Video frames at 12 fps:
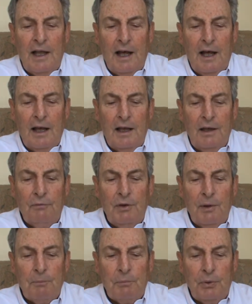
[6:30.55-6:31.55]
If
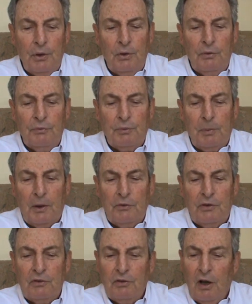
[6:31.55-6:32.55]
he improves,
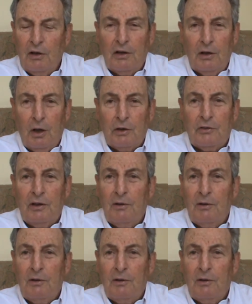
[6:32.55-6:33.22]
because he showed a lot,